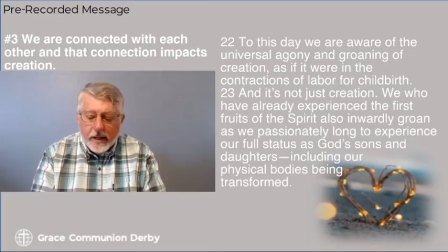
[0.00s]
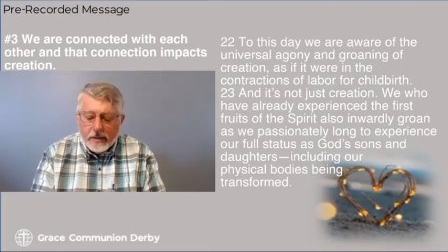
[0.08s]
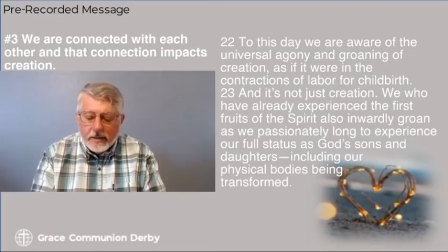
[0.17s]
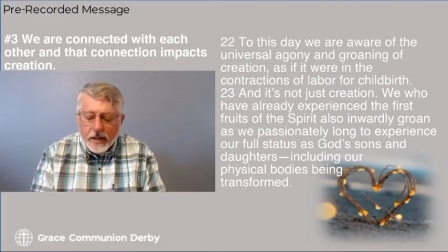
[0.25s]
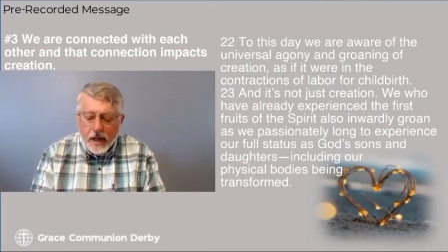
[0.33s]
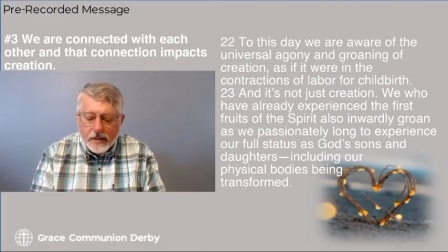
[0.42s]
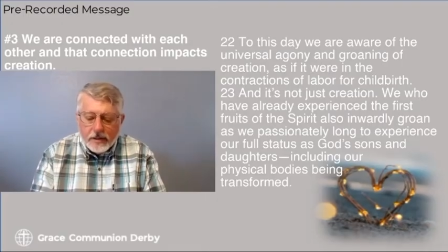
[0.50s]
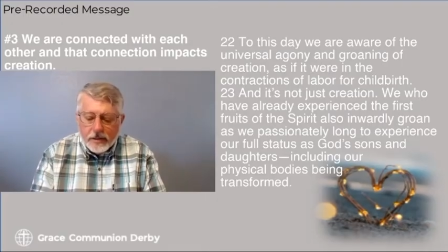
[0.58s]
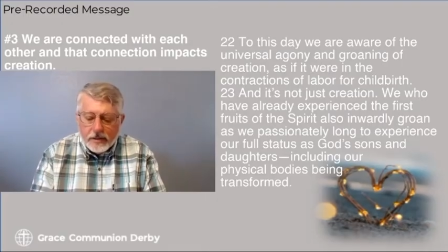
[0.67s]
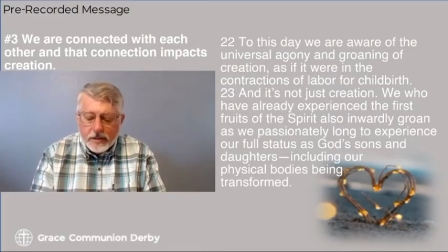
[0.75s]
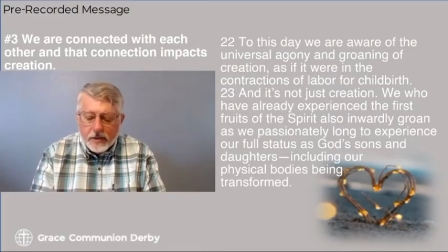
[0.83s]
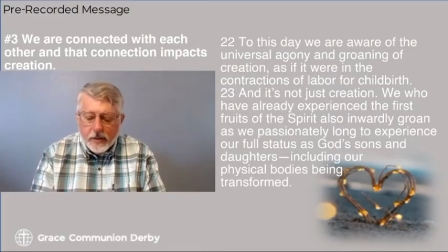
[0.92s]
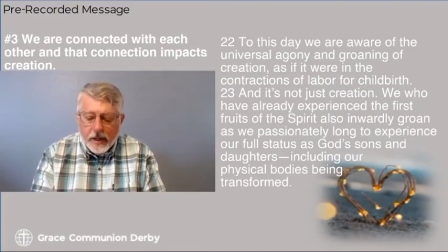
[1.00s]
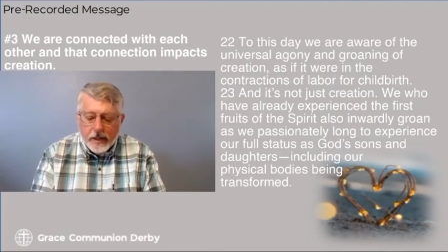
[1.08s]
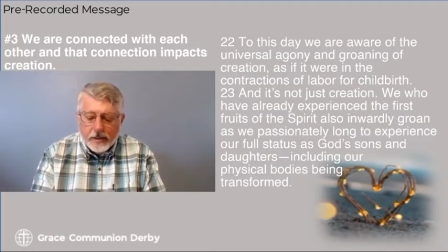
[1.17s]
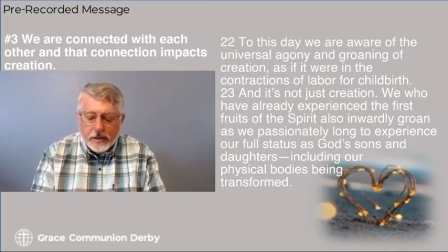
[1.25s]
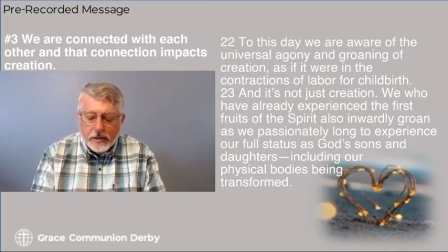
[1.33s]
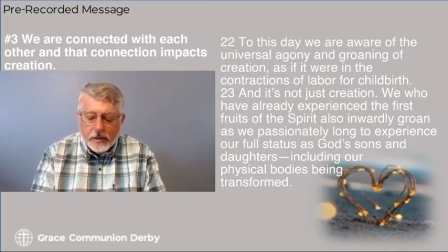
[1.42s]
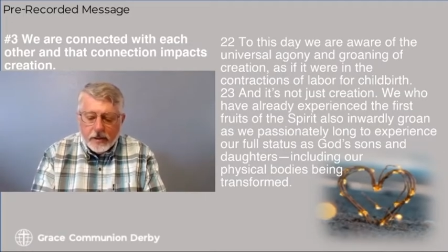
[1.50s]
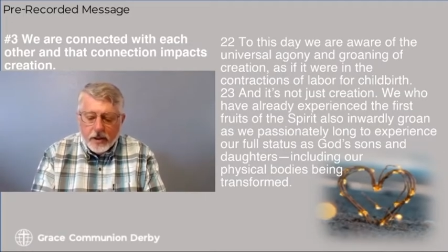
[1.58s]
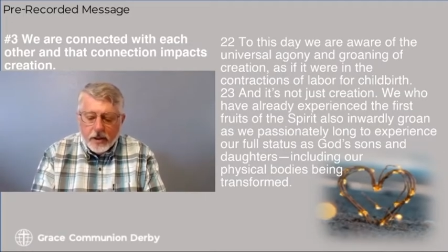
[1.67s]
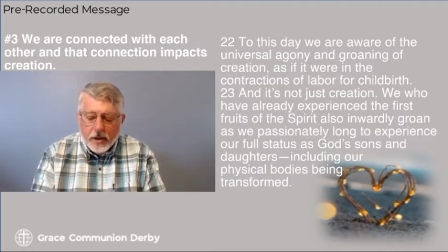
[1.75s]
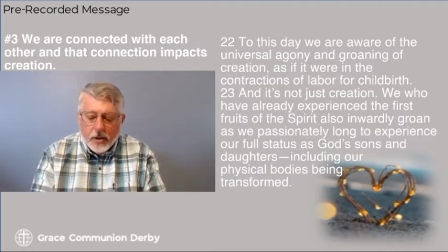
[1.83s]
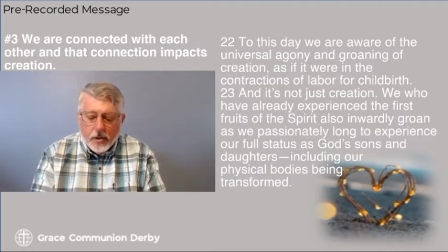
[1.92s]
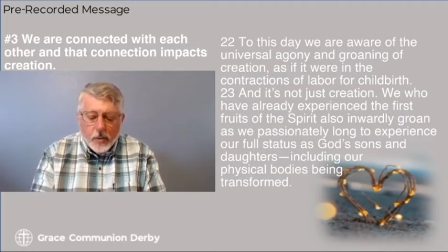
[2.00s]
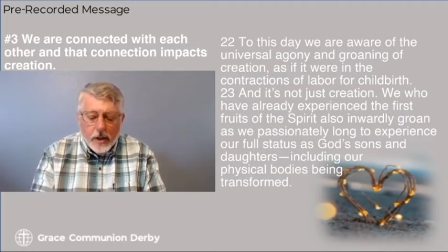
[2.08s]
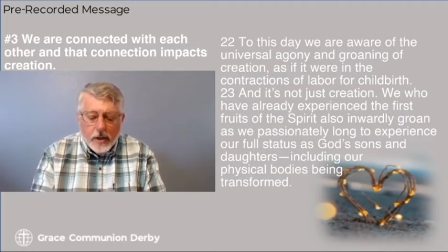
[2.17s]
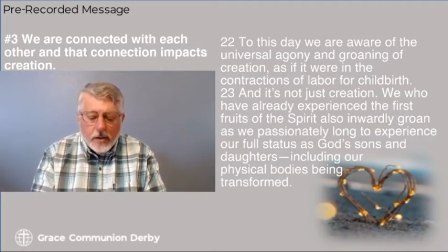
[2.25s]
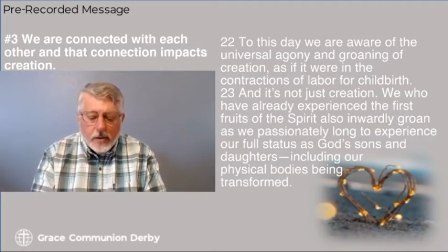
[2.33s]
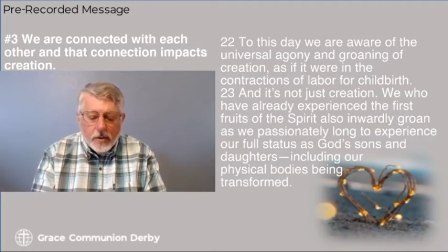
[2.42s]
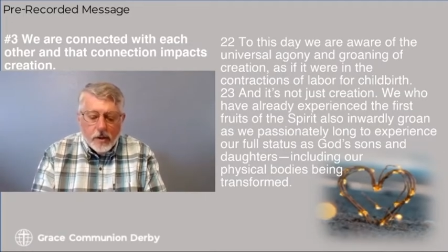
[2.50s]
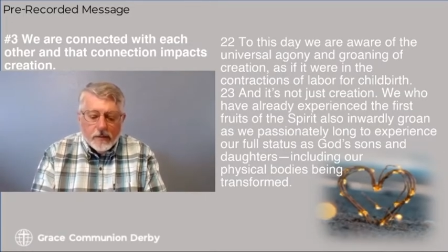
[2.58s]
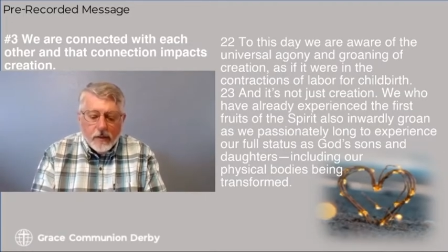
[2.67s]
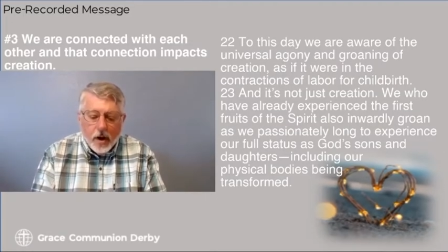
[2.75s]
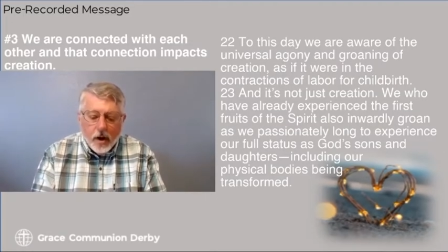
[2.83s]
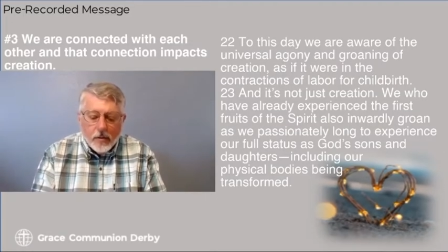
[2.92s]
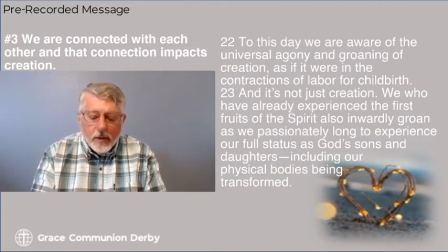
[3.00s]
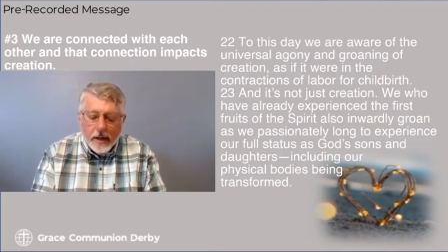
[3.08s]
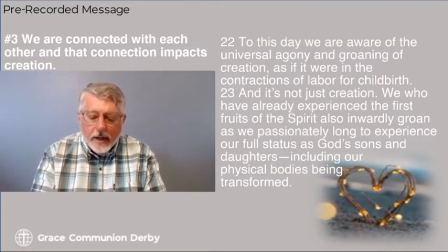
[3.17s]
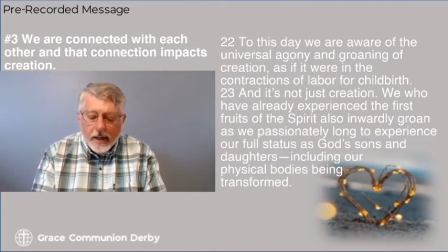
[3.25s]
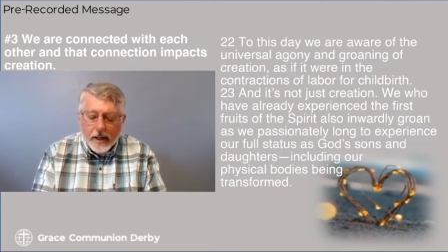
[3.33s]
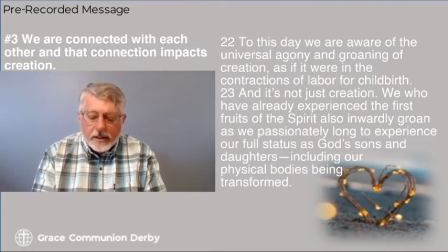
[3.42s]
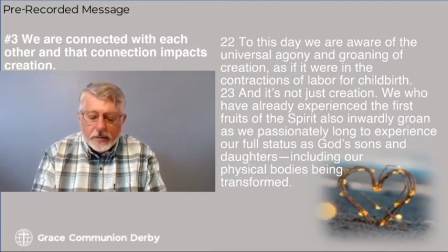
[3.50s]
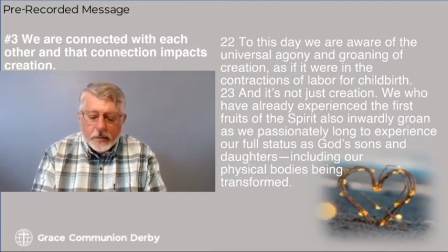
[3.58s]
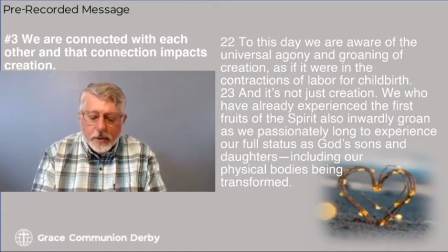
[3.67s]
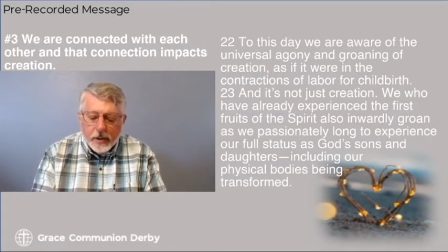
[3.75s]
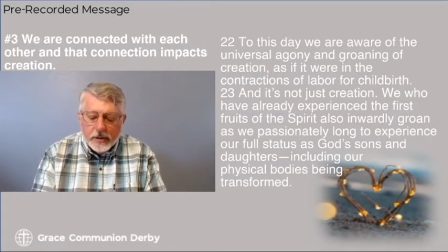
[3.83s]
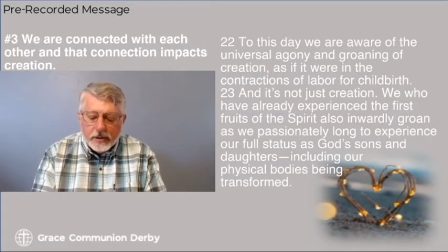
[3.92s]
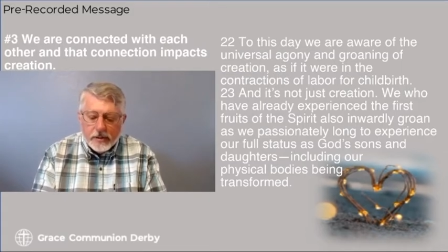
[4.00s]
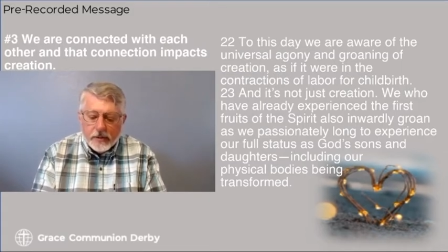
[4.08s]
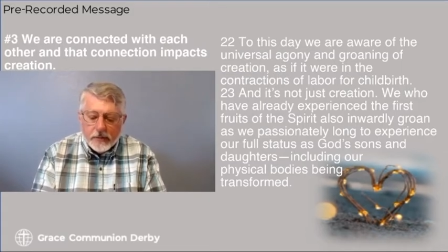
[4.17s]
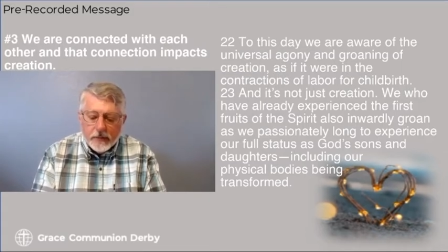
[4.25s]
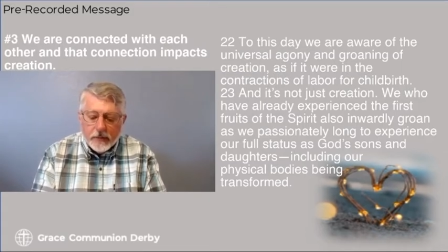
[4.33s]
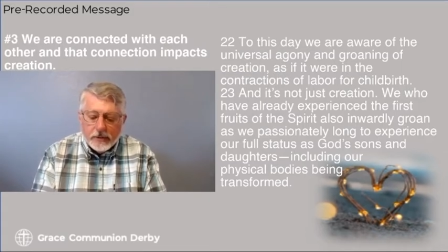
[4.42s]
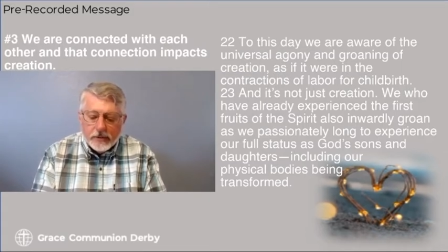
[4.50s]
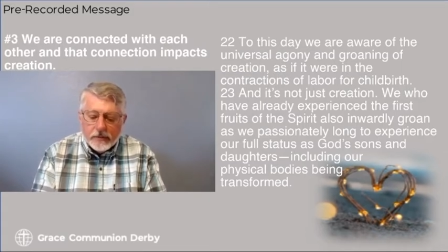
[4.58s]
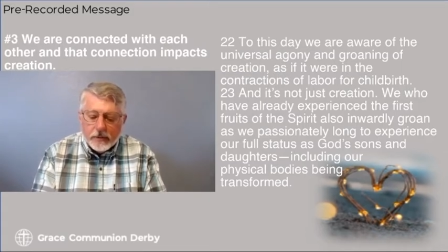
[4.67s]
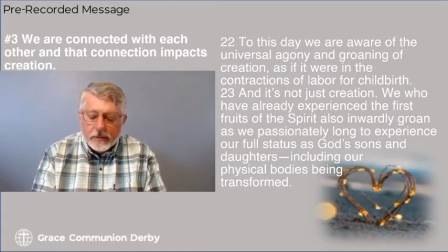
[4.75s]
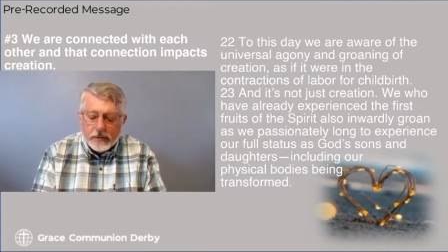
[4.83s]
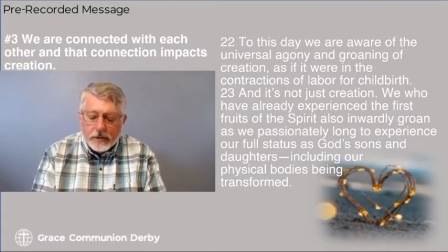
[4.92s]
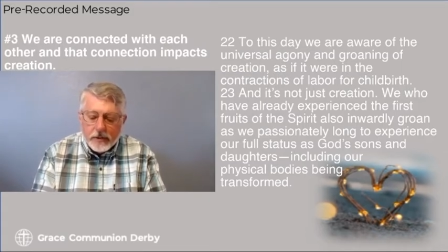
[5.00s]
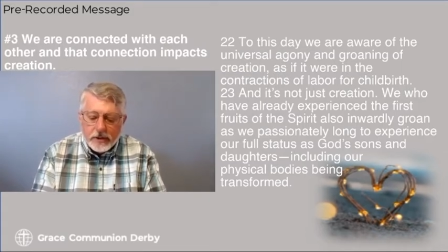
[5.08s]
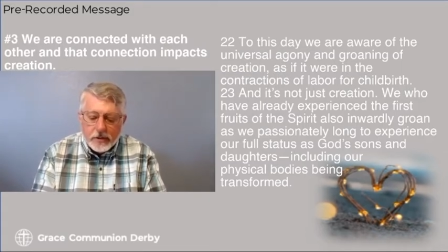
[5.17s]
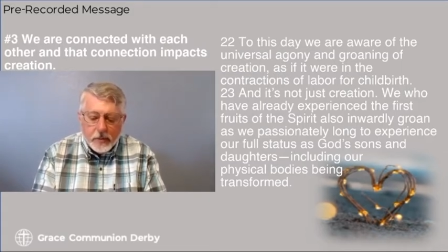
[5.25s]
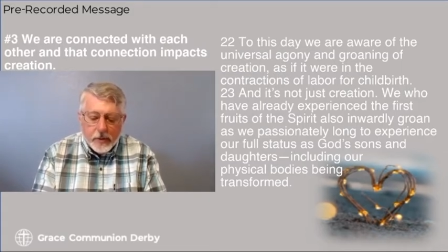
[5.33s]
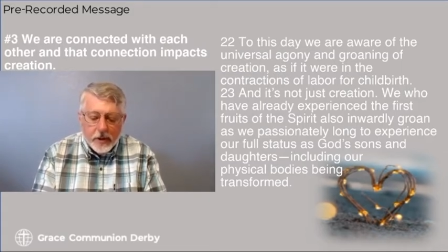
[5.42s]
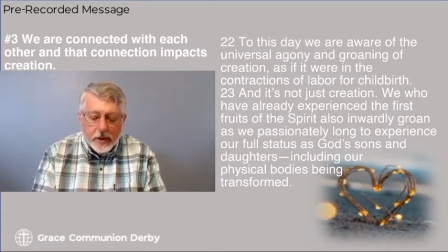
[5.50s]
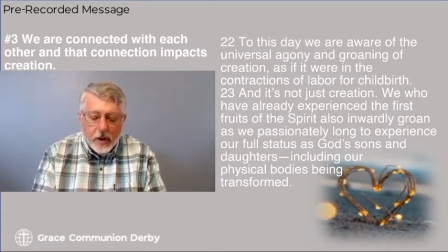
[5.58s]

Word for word: it's not just creation, we who have already experienced the first fruits of the Spirit